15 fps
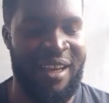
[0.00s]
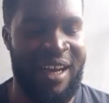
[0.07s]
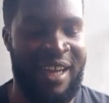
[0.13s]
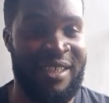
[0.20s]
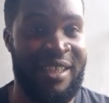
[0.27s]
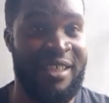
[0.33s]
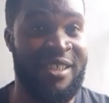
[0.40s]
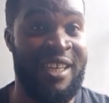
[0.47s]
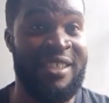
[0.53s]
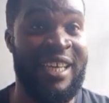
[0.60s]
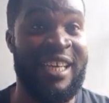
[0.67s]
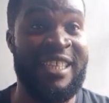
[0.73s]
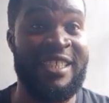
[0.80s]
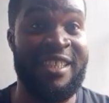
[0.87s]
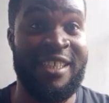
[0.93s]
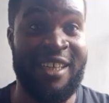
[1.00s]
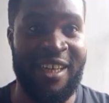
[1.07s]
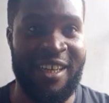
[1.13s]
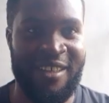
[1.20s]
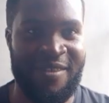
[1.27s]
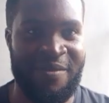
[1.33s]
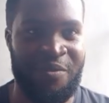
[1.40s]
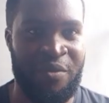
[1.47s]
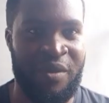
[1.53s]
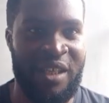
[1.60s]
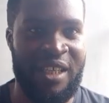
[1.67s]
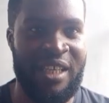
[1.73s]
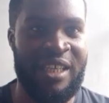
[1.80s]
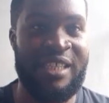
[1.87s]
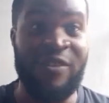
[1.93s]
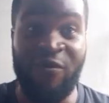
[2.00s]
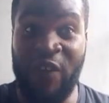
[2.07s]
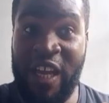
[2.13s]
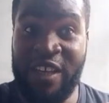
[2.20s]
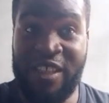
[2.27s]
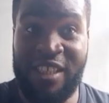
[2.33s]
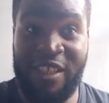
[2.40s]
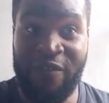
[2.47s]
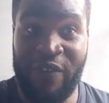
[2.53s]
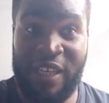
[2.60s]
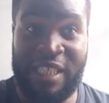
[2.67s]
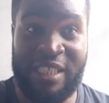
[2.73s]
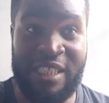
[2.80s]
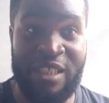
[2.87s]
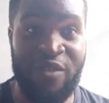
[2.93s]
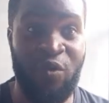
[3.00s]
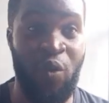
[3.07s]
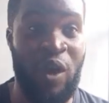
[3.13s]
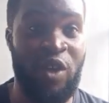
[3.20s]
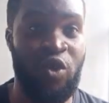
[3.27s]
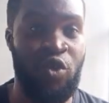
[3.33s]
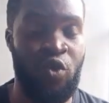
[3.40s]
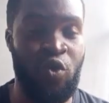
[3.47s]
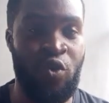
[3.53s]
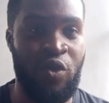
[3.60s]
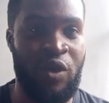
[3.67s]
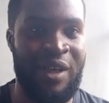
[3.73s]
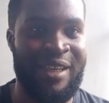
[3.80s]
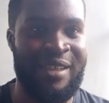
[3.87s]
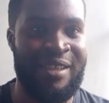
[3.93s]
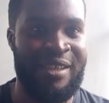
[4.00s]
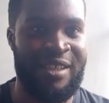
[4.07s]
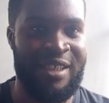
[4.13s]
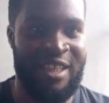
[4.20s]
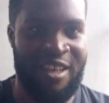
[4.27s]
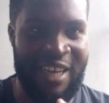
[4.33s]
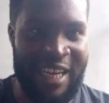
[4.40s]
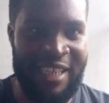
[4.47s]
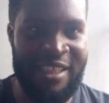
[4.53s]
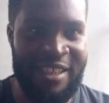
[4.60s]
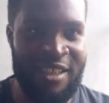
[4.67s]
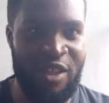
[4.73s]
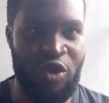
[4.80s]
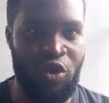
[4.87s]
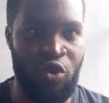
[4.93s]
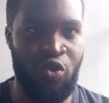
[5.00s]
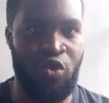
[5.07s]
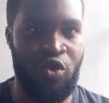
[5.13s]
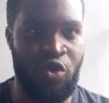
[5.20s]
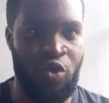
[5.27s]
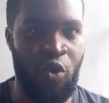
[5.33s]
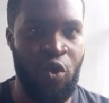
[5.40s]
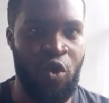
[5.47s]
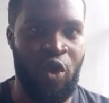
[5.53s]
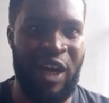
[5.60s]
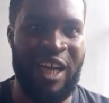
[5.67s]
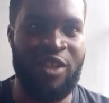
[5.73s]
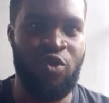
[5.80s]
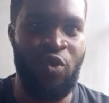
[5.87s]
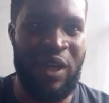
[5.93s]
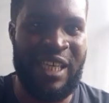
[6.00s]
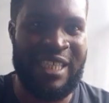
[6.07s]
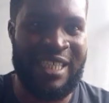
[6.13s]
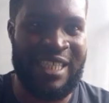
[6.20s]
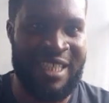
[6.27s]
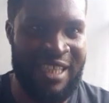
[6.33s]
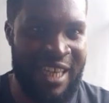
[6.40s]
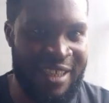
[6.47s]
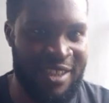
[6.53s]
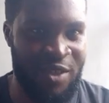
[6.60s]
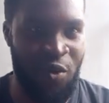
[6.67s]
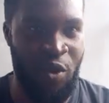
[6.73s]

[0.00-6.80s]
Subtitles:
Azadirachta indica is very effective when you grind, you soak, and you extract the